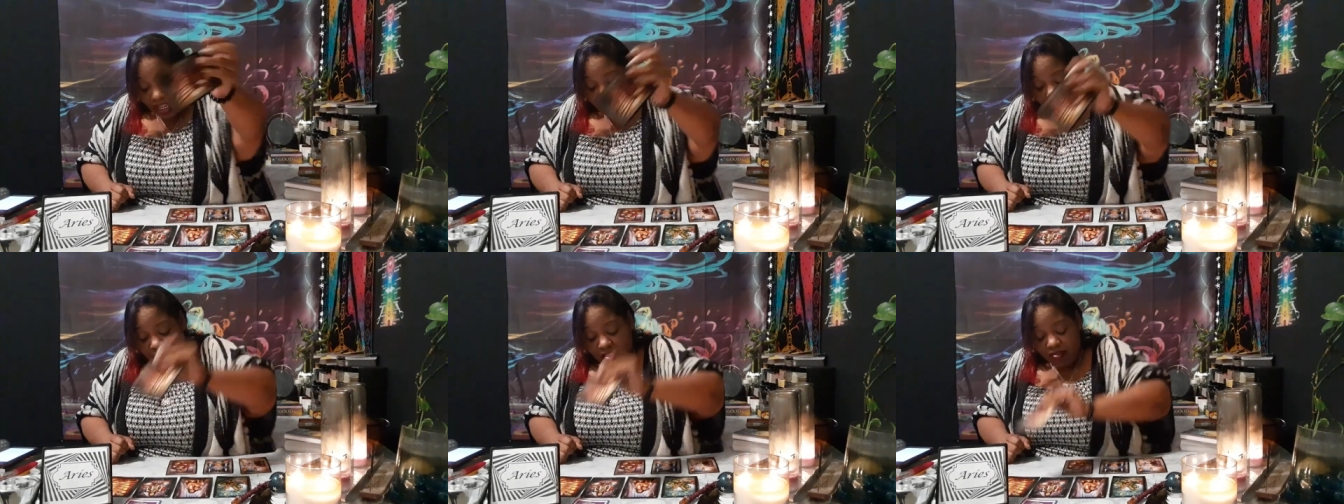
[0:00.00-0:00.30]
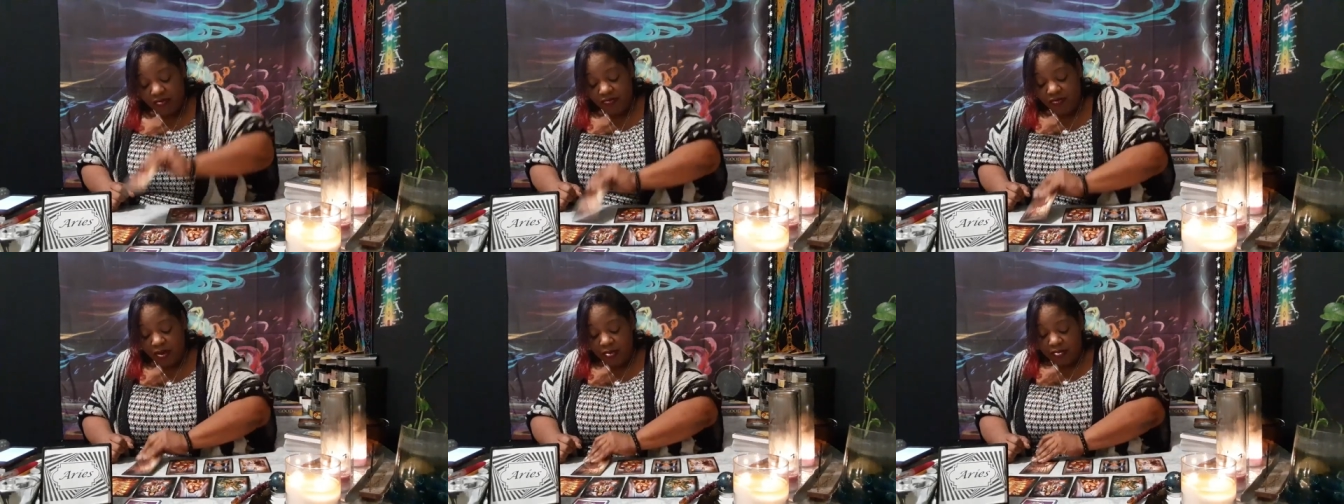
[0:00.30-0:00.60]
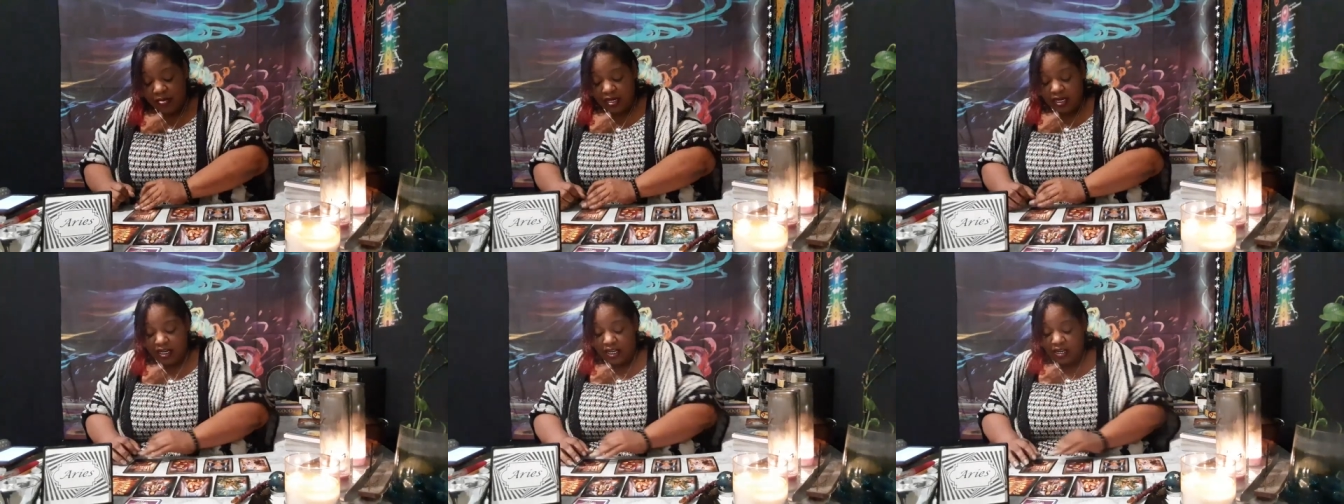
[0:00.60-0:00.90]
in the
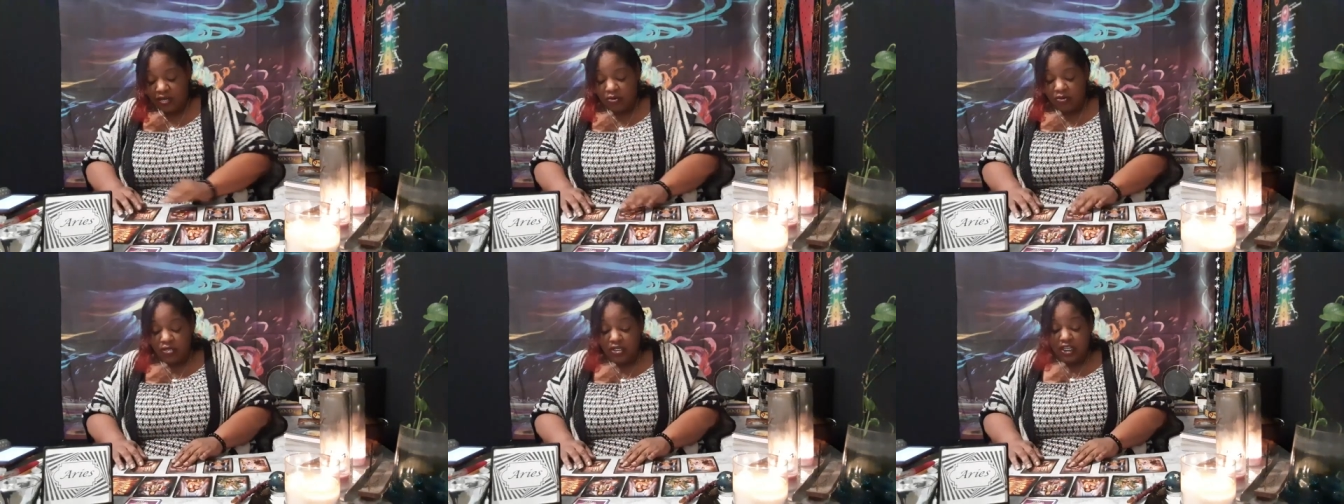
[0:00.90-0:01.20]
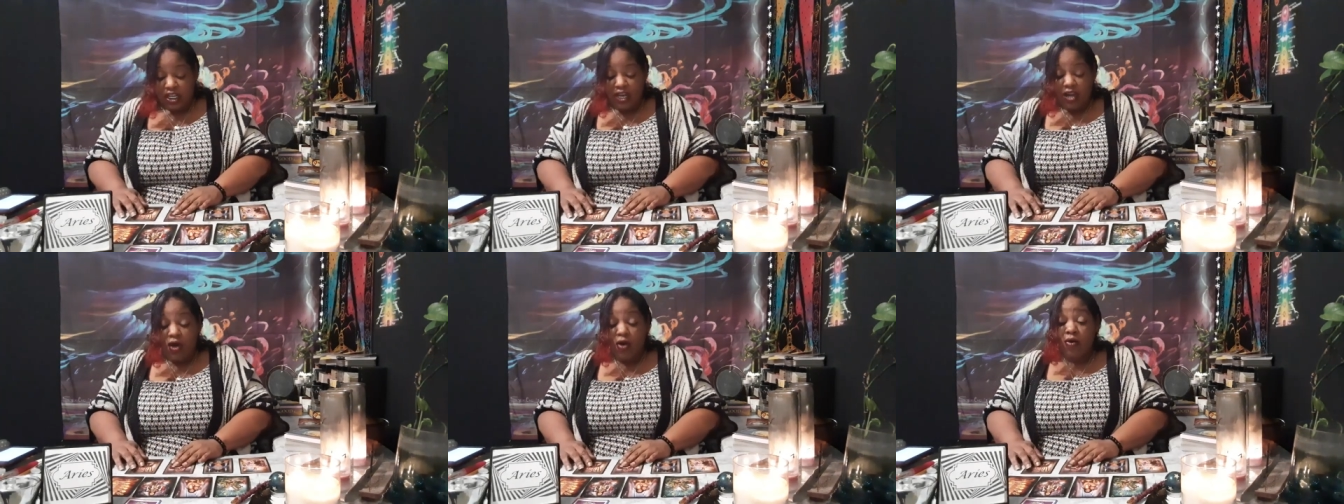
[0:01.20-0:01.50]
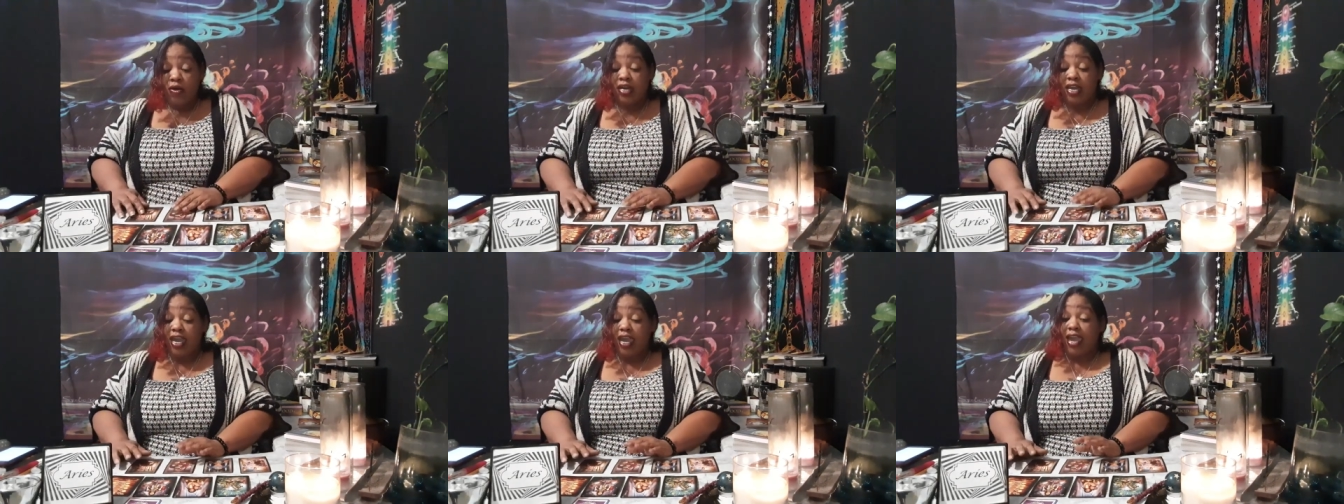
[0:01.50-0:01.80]
feminine energy.
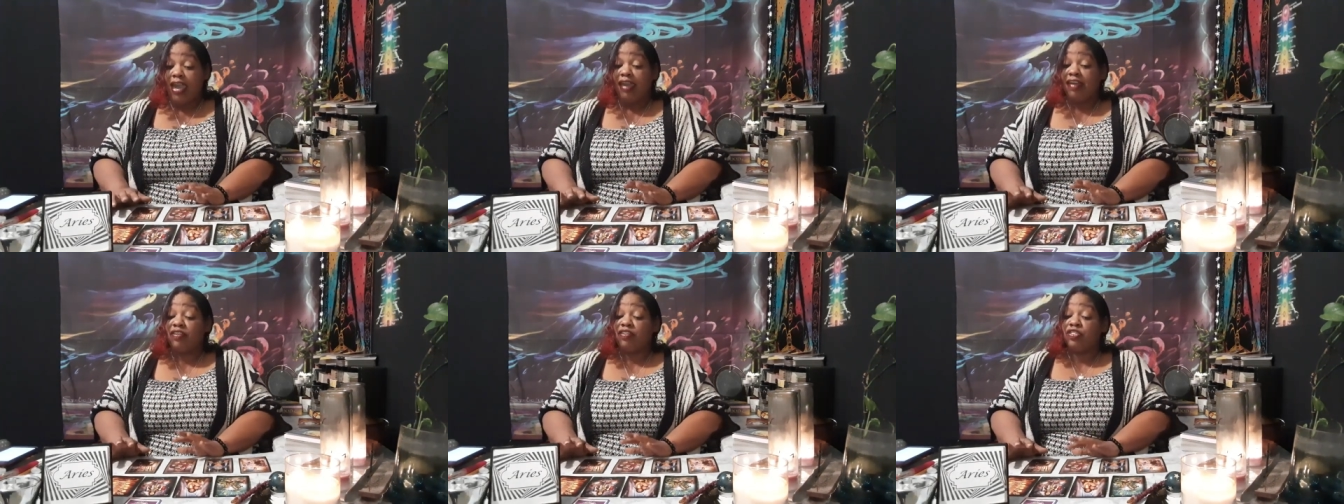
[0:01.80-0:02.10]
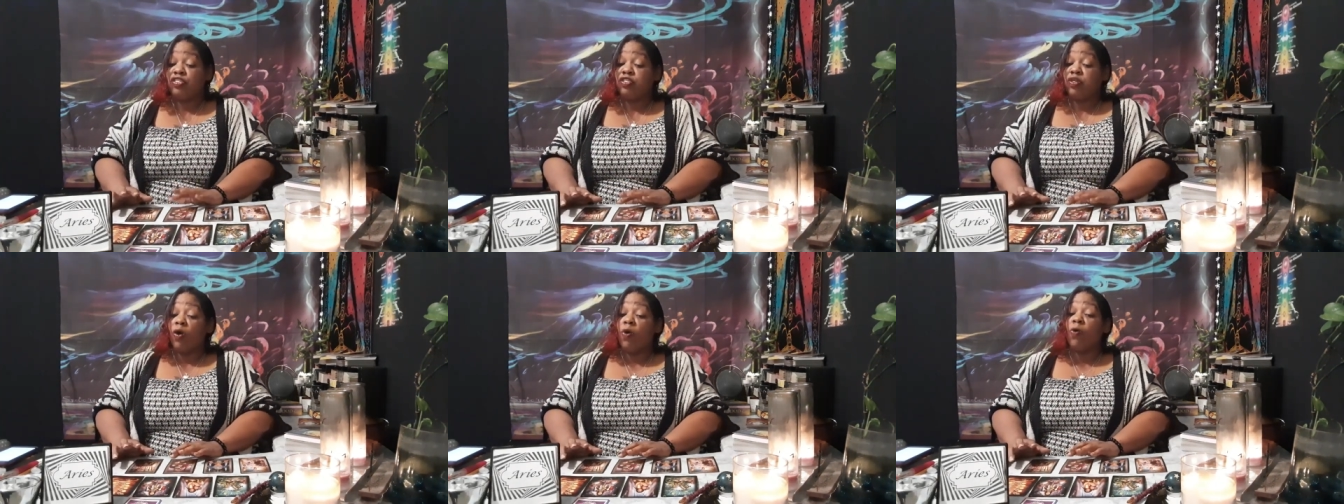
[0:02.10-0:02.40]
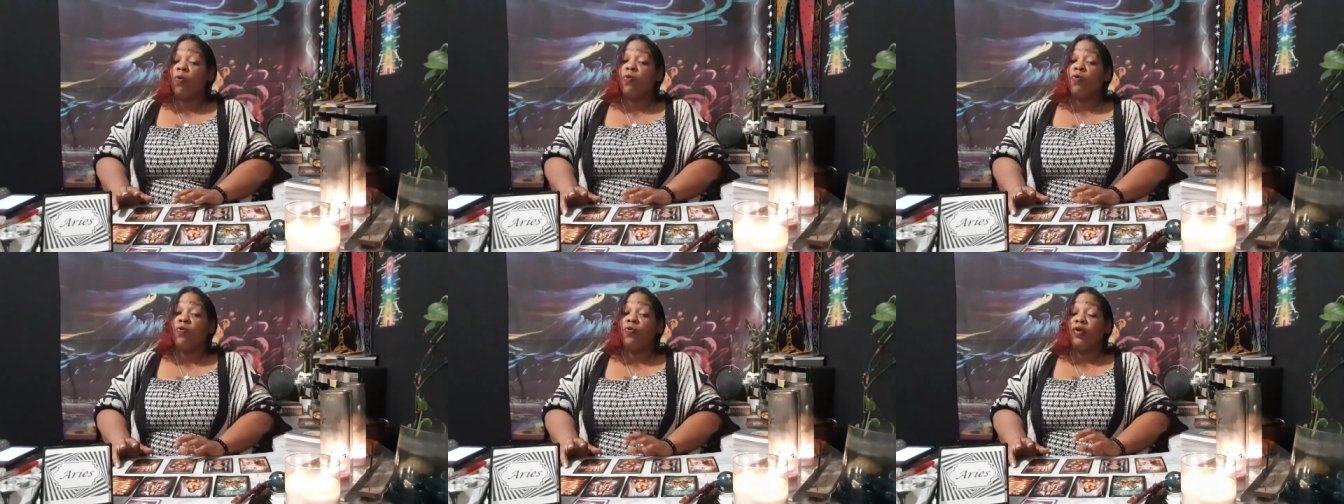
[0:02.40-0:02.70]
Okay,
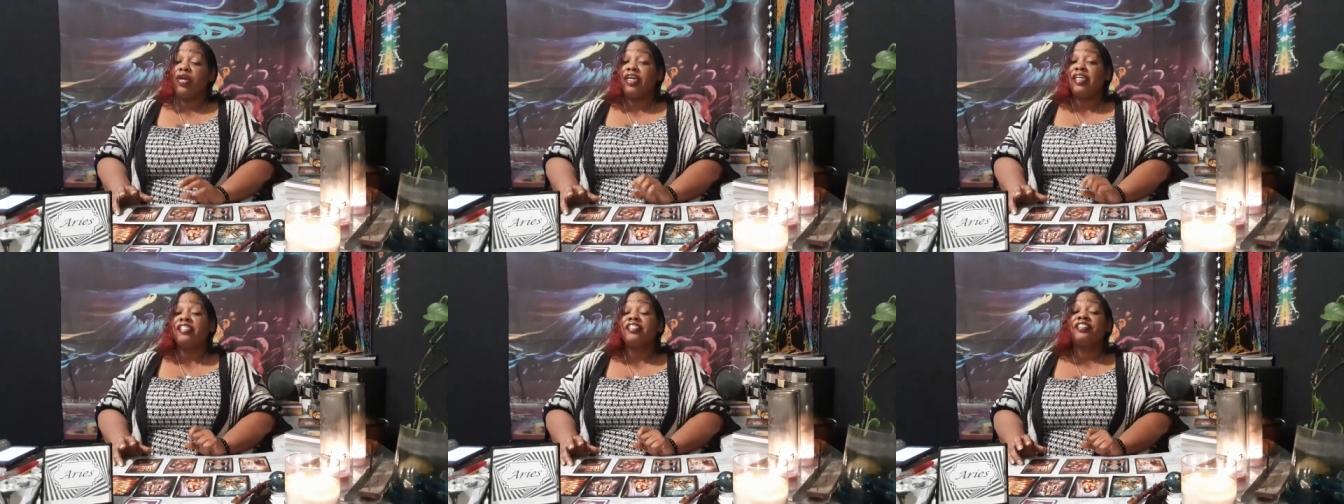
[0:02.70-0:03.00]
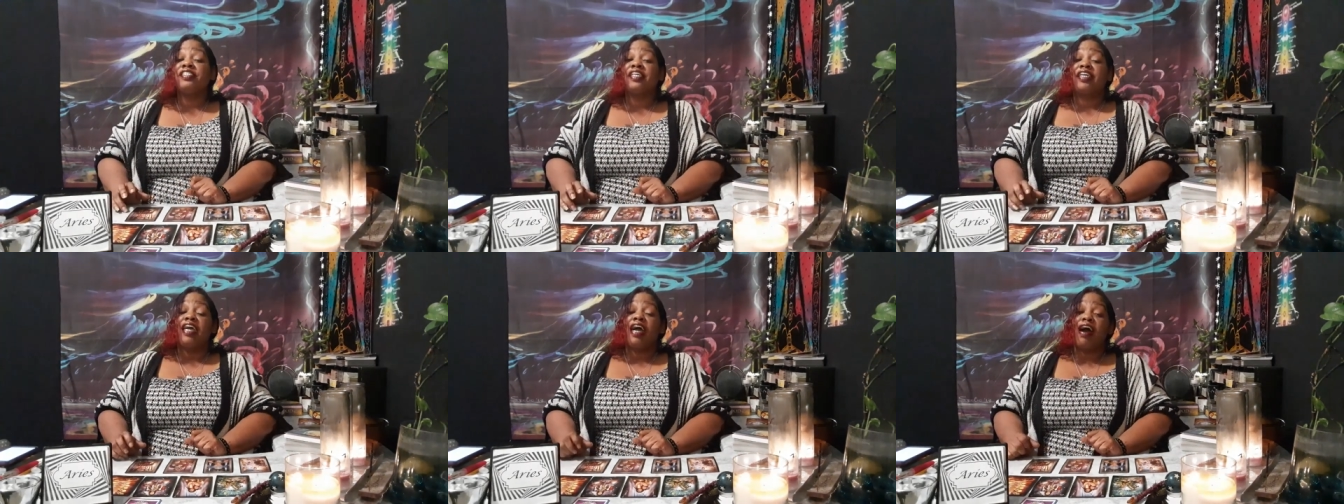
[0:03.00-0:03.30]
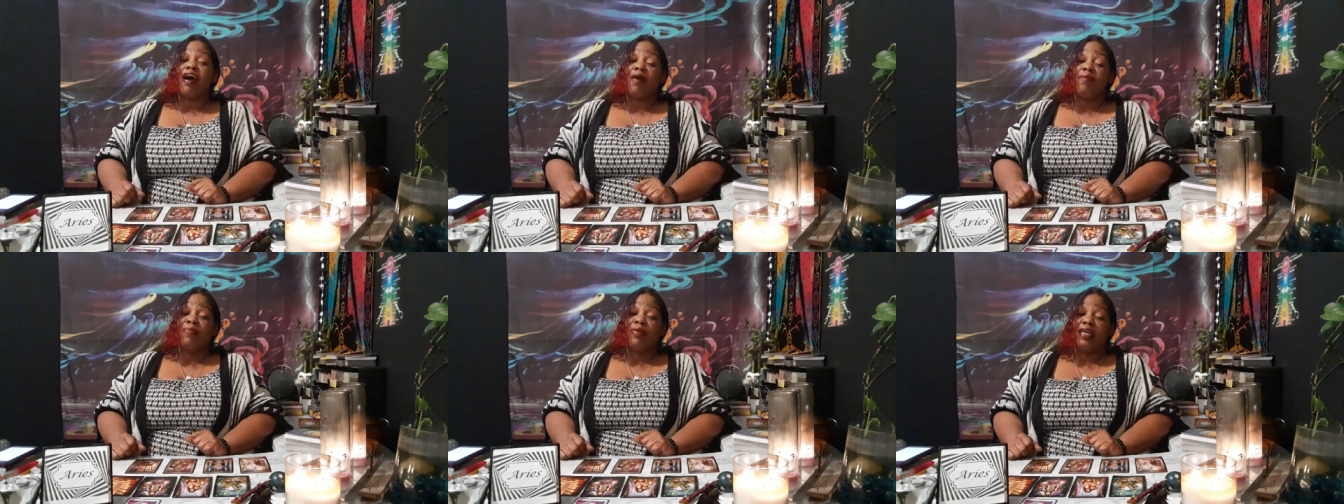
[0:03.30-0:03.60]
so it's
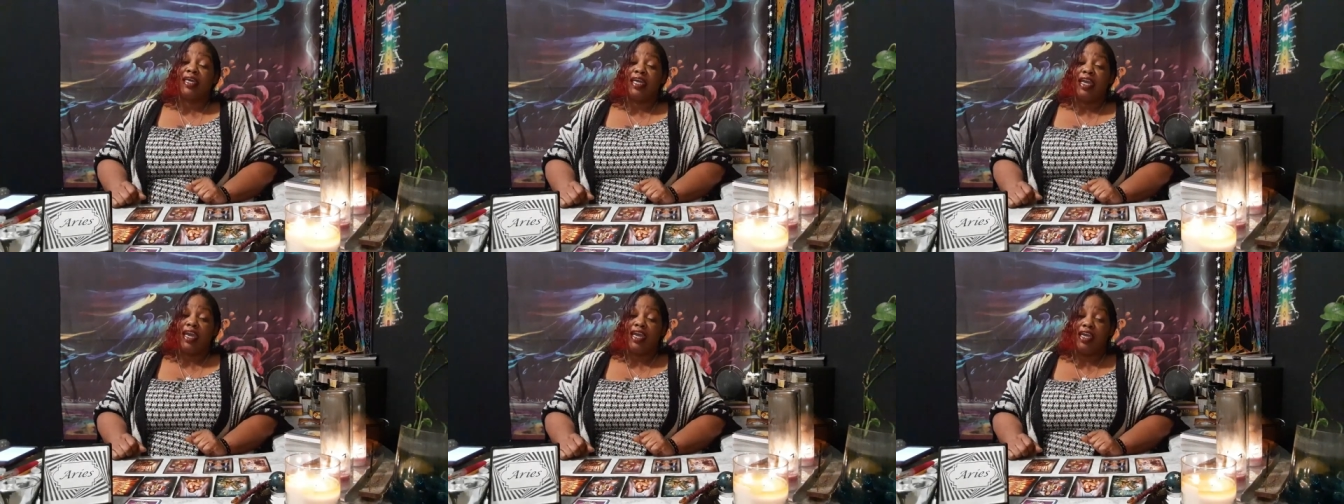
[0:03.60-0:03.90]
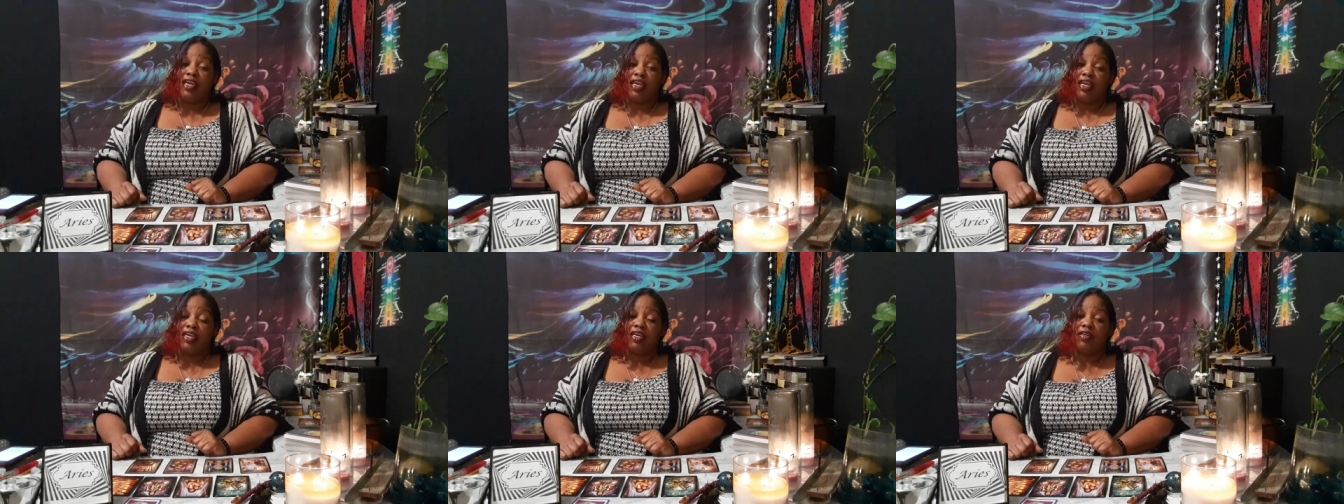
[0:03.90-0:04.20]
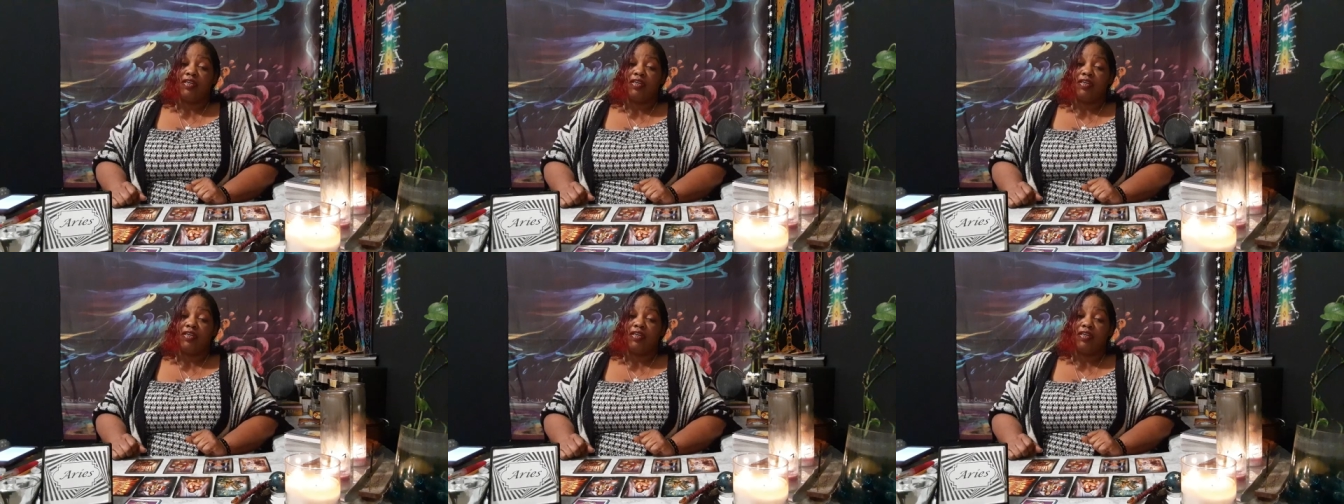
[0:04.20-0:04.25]
complicated.